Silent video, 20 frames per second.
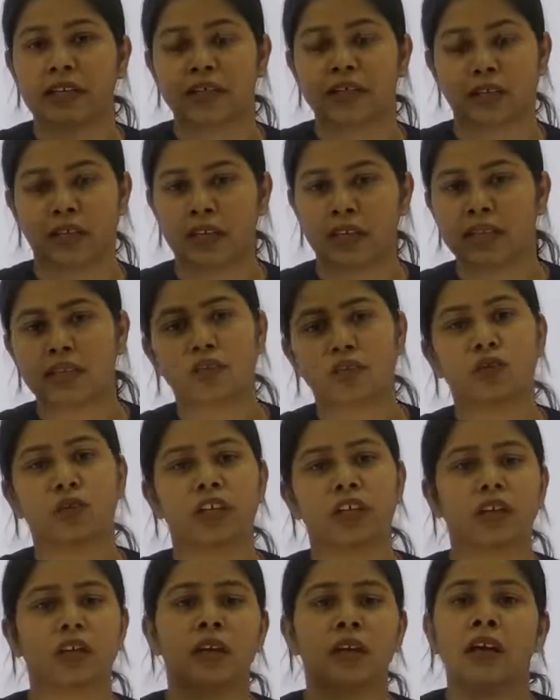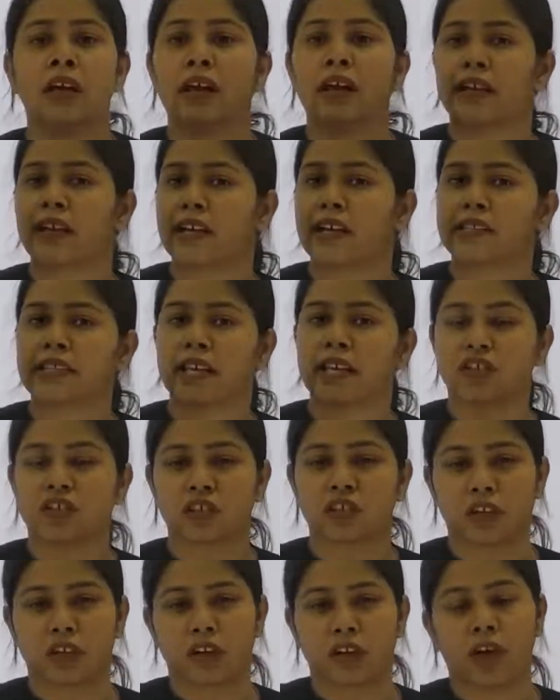he is doing
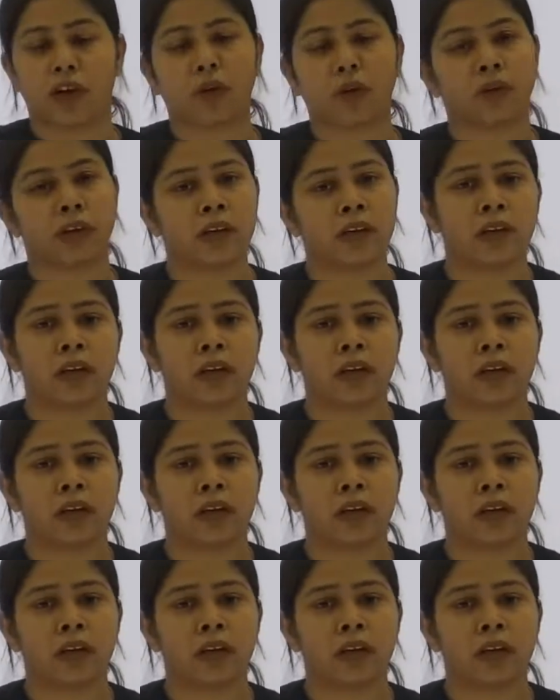transaction around